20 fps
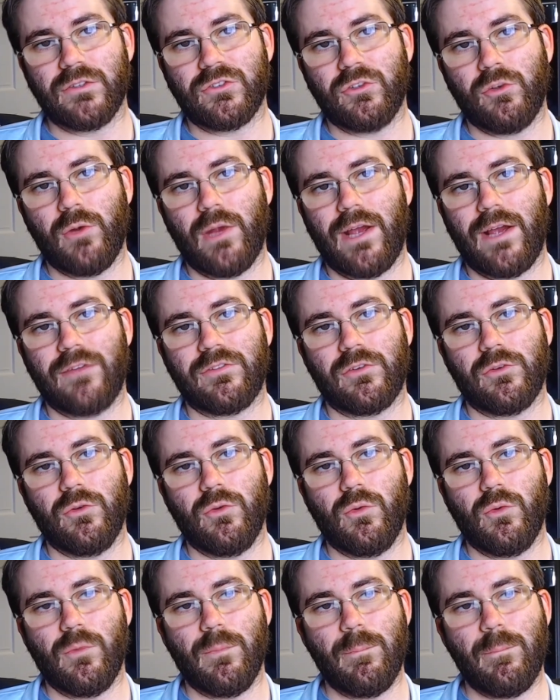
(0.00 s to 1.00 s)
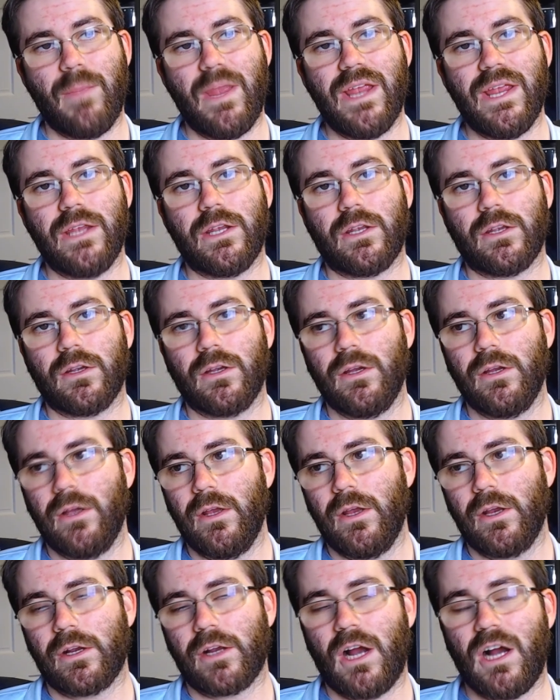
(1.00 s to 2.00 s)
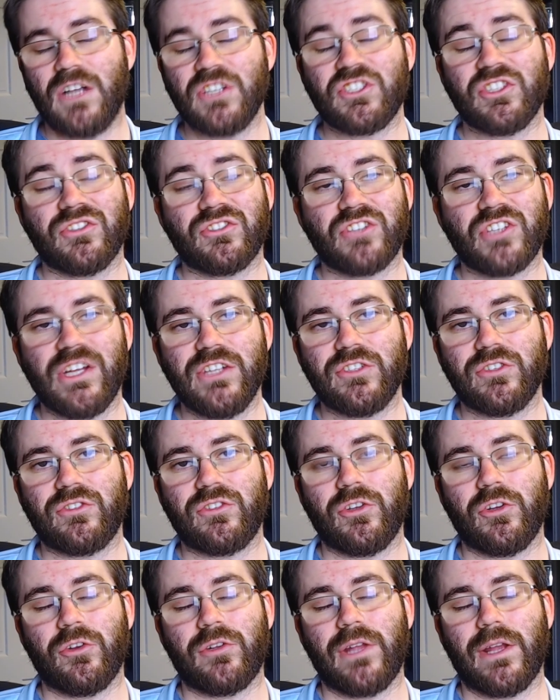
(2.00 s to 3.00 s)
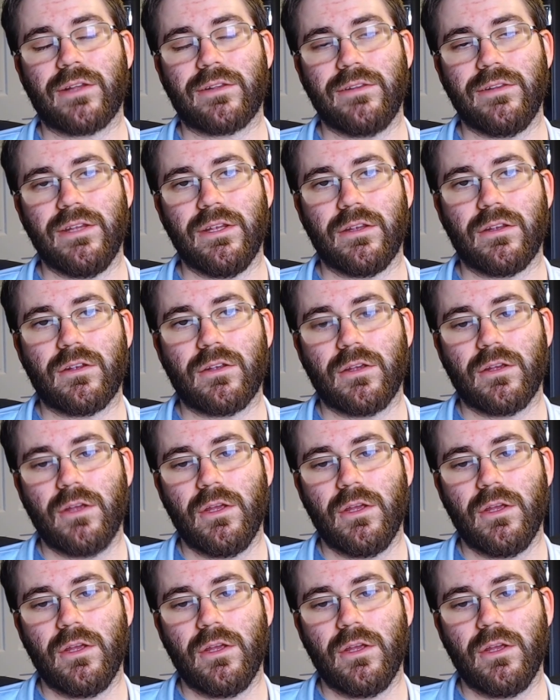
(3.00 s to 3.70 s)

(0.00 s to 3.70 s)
You have to make conscious changes to your technique.